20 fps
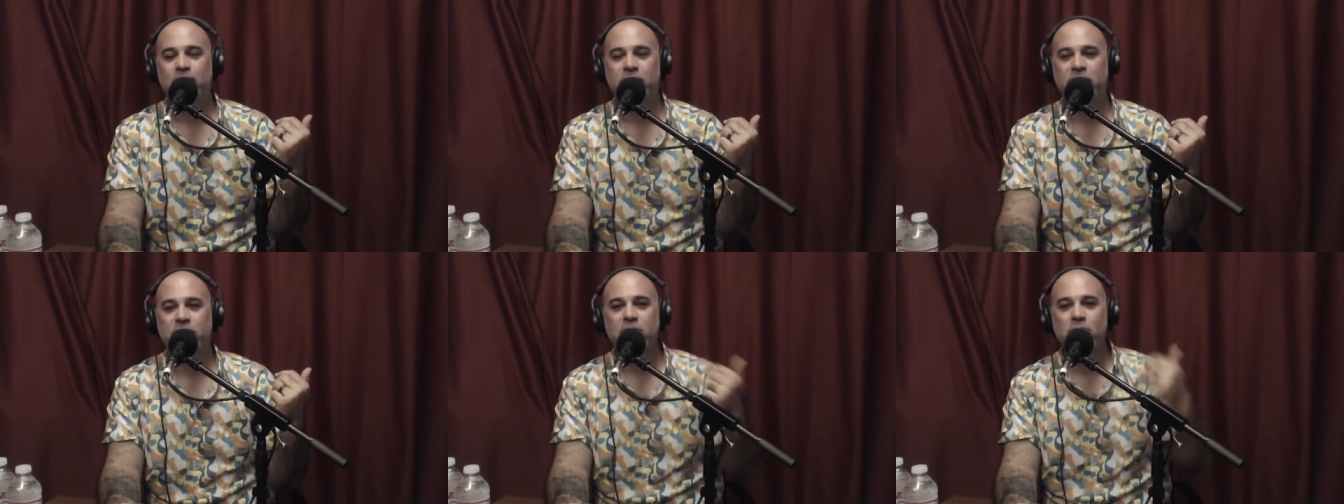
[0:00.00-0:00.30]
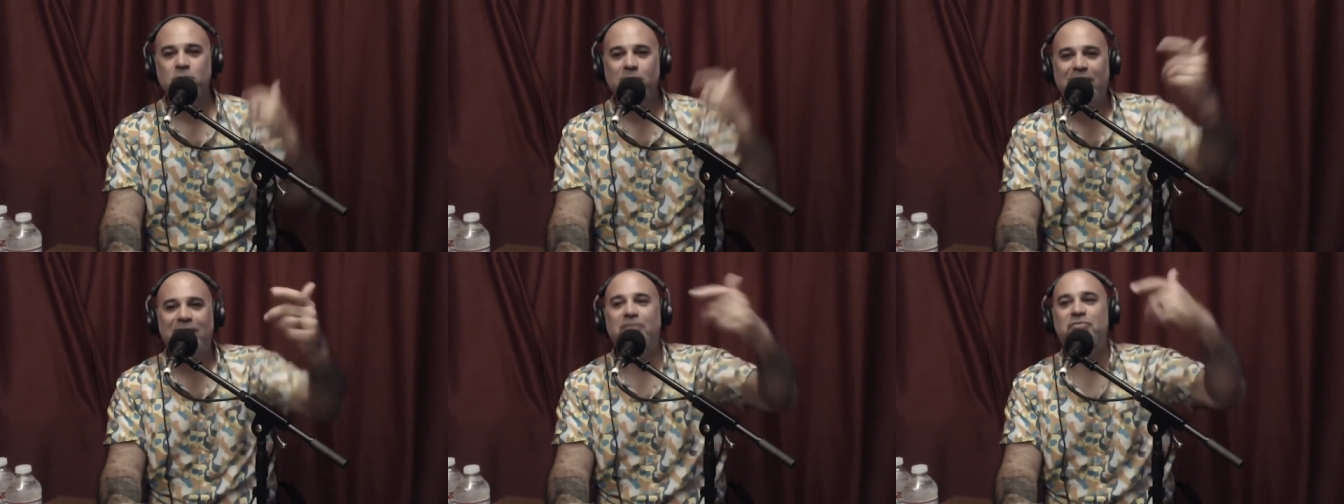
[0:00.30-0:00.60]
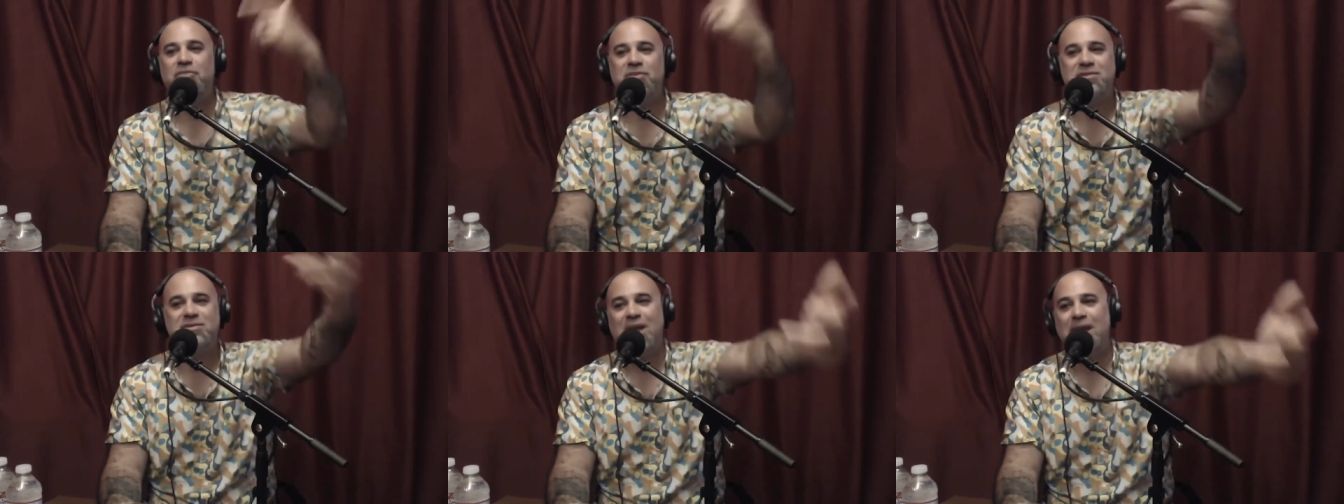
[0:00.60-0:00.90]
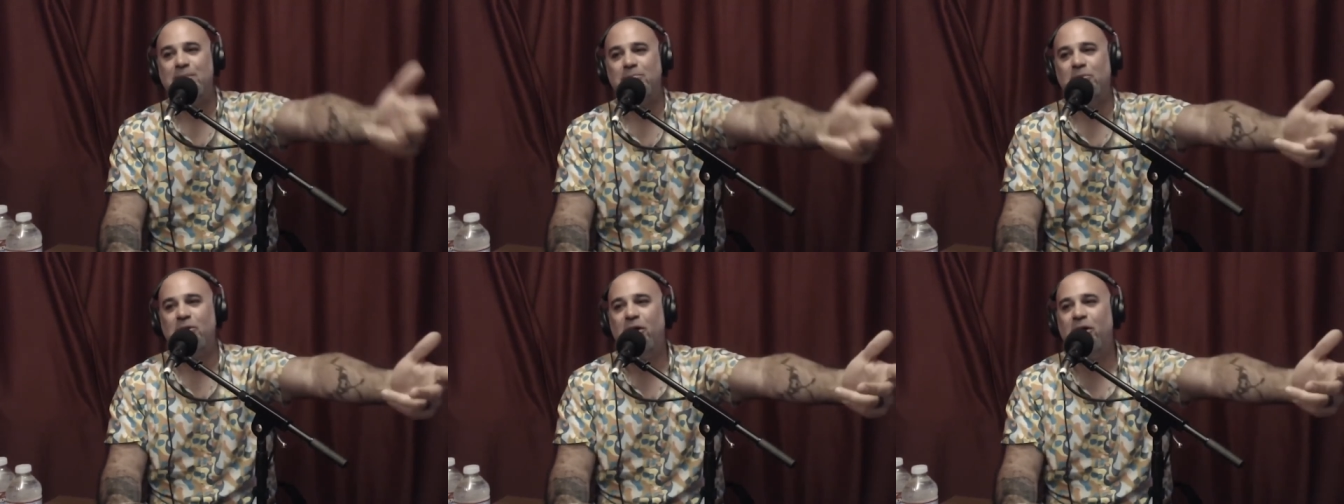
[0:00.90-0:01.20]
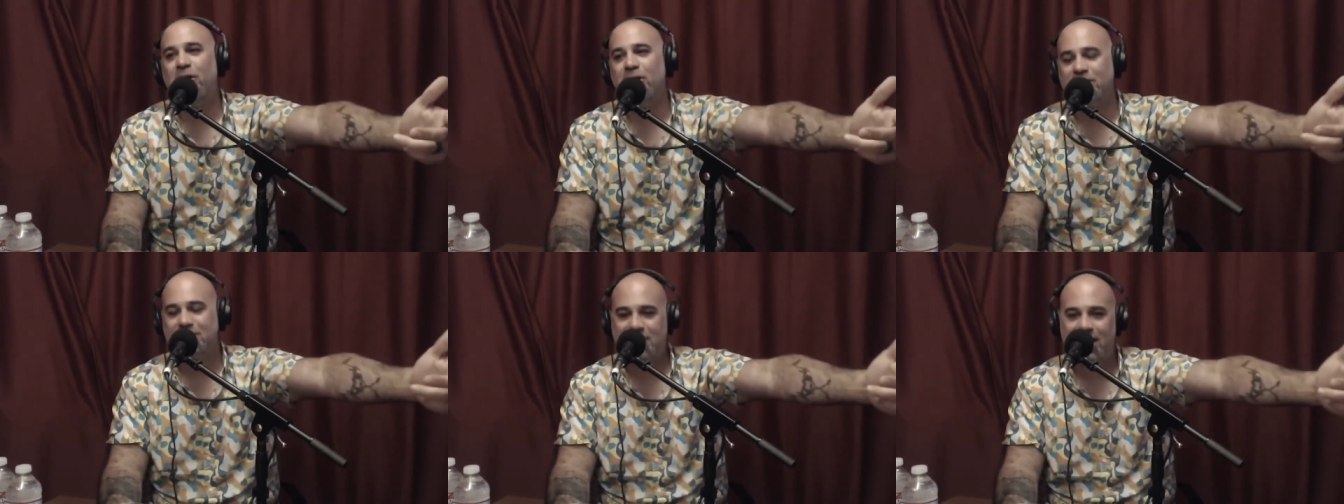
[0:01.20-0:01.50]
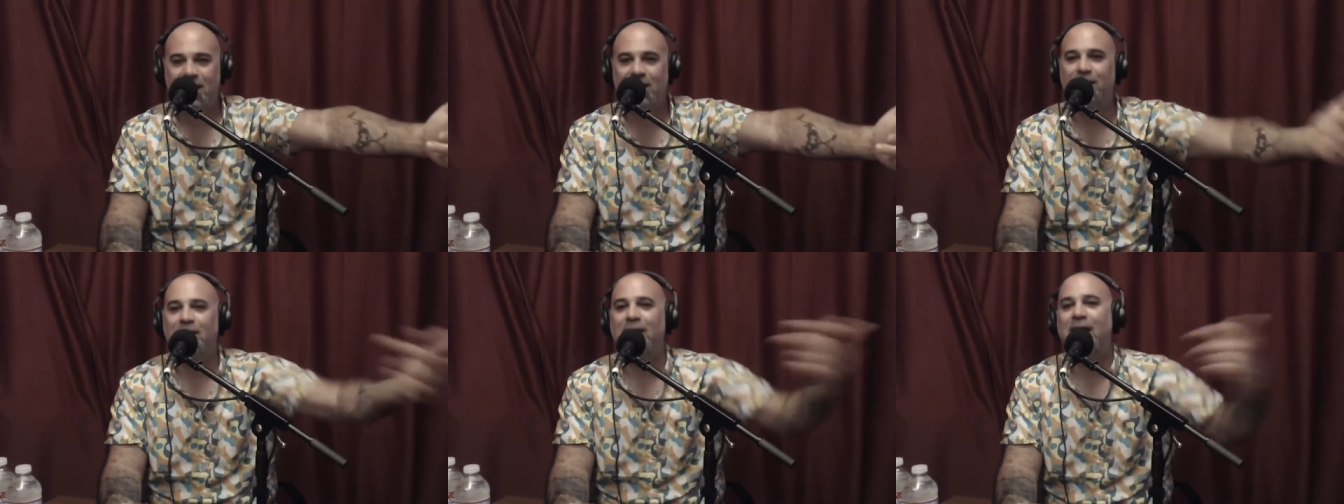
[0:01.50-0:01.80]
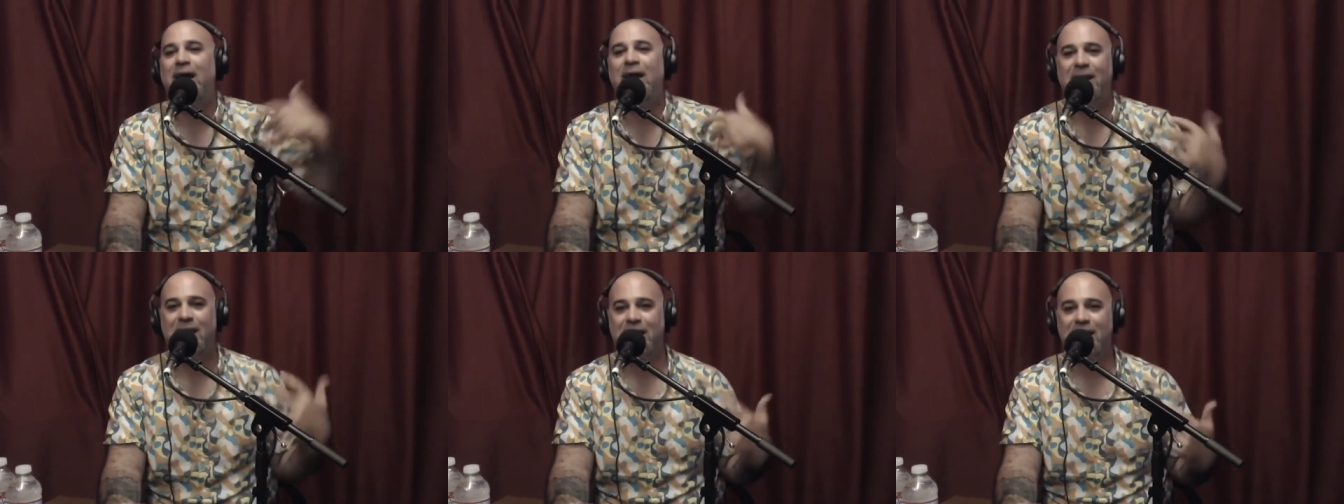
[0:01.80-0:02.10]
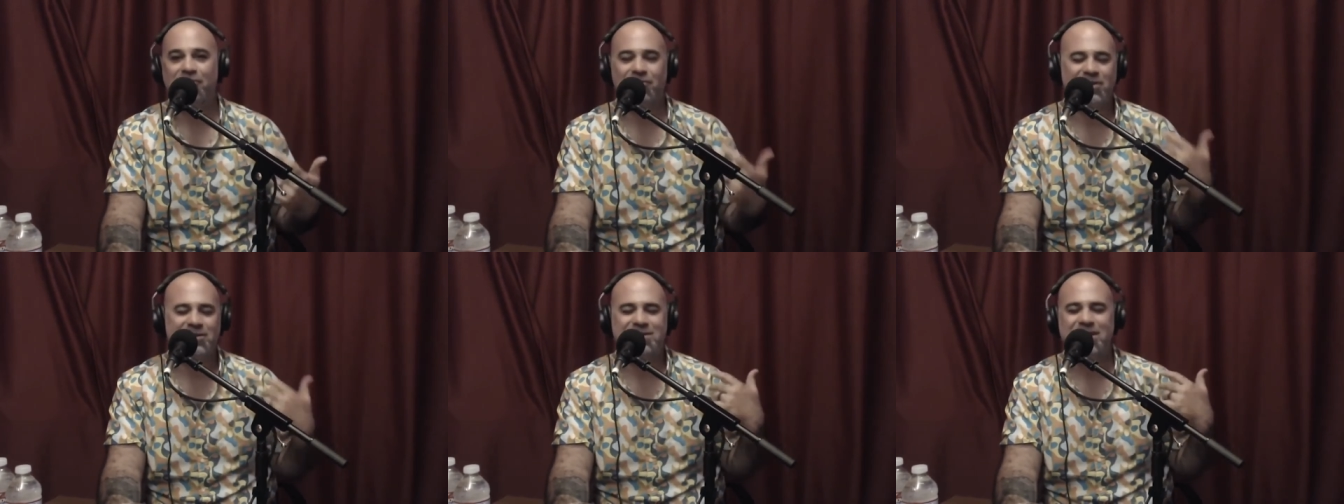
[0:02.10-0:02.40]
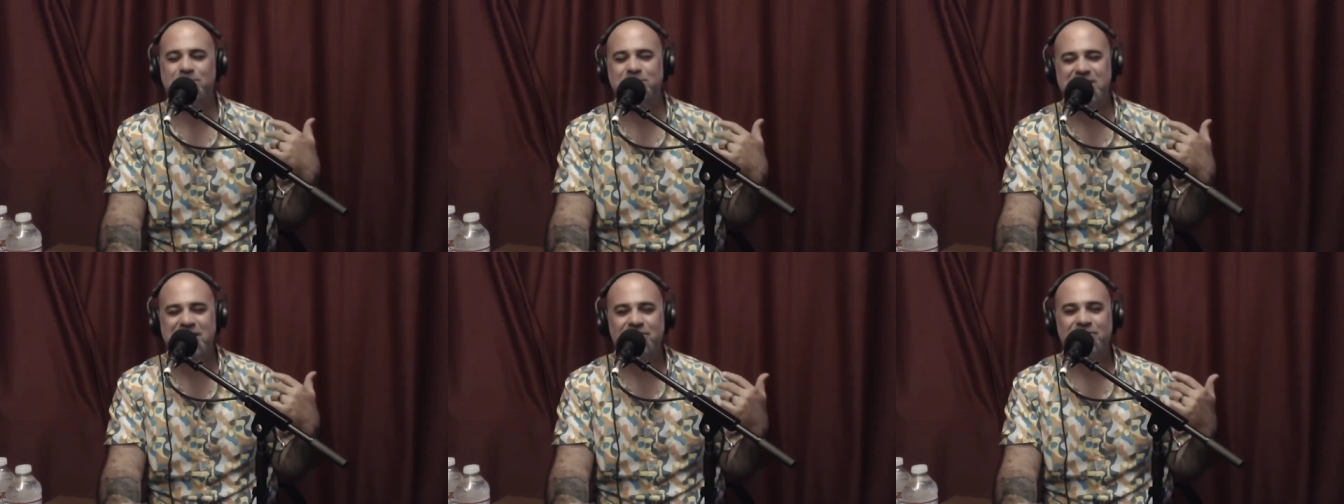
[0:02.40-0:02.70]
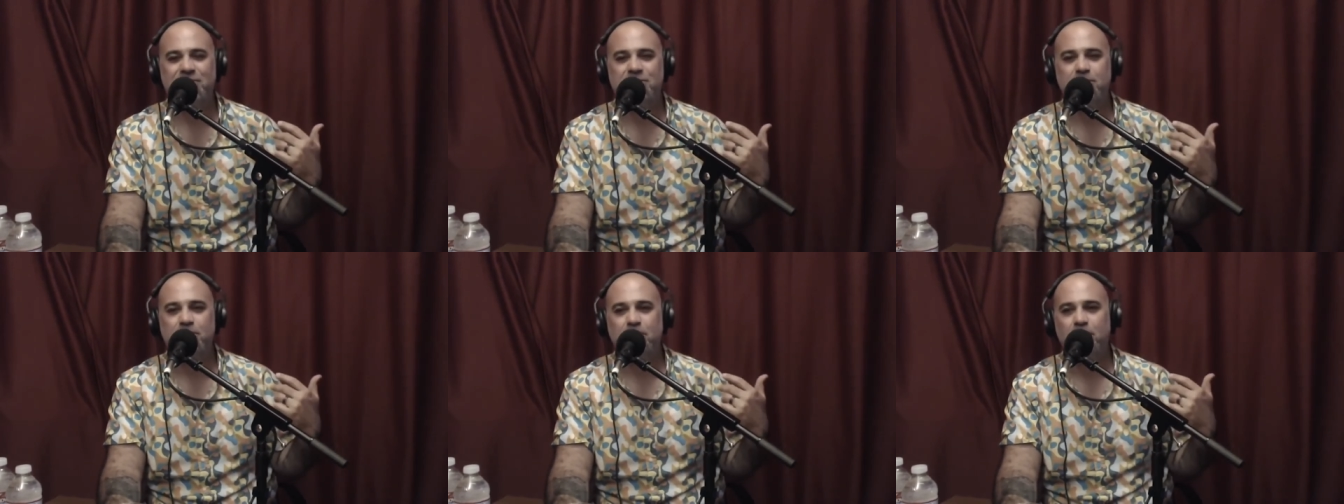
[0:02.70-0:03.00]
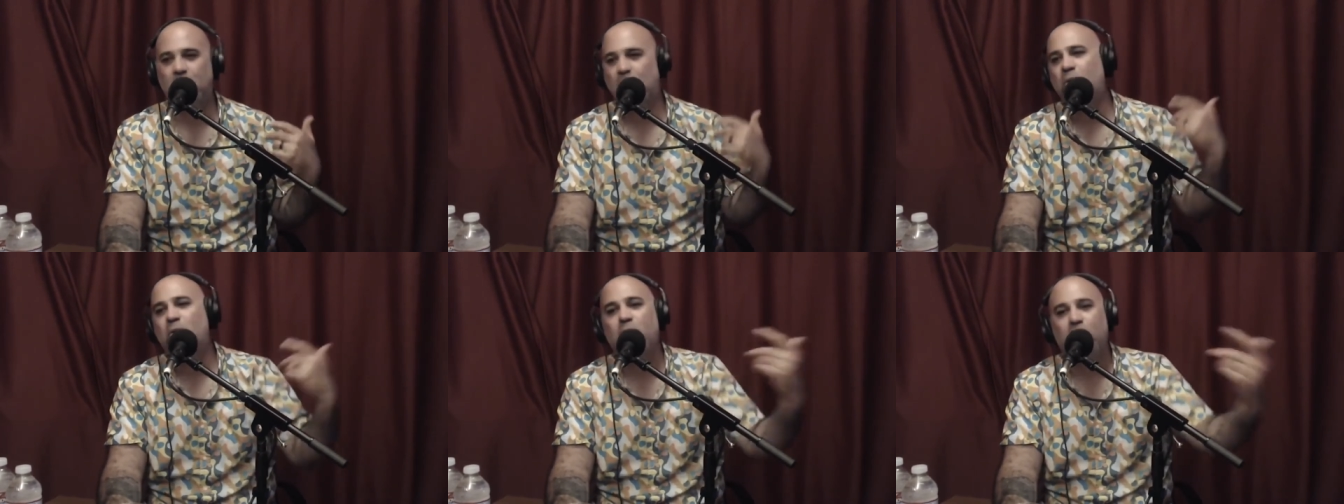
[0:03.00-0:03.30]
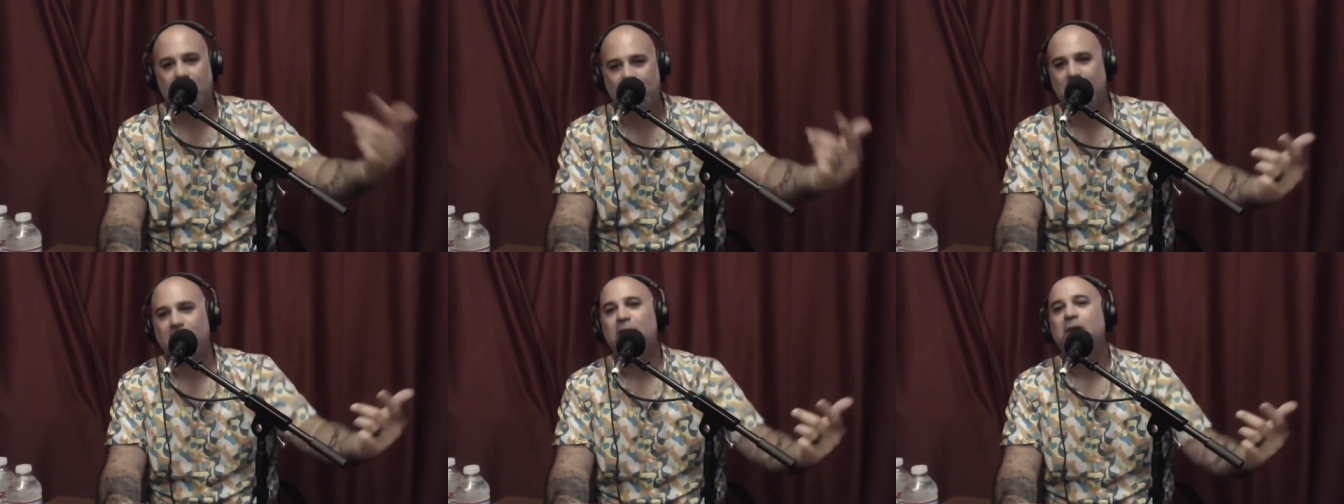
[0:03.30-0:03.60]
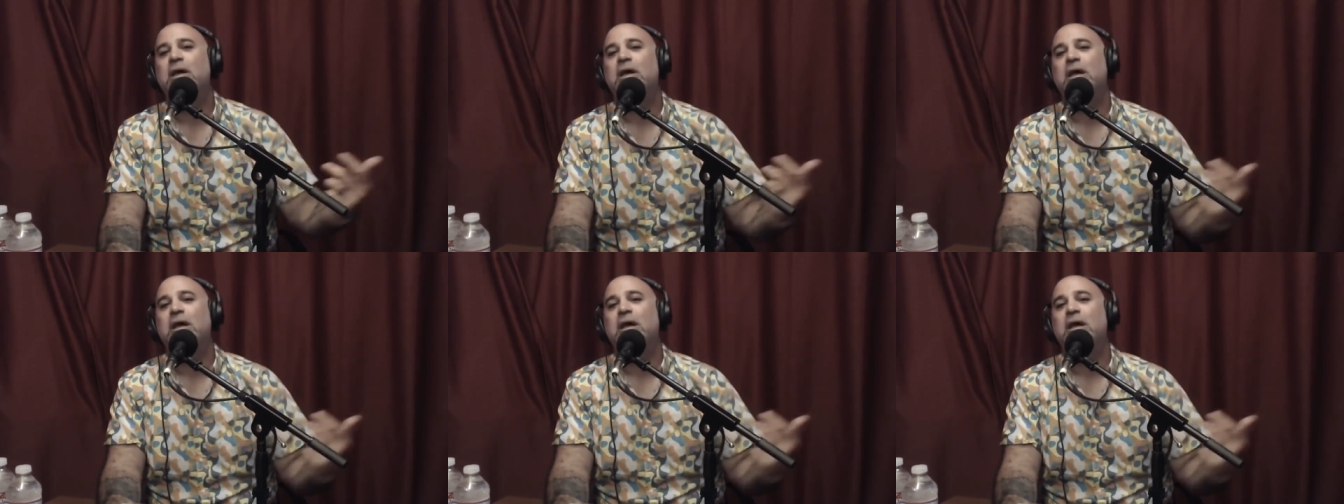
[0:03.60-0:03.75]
you have the same long tail I have, except even more.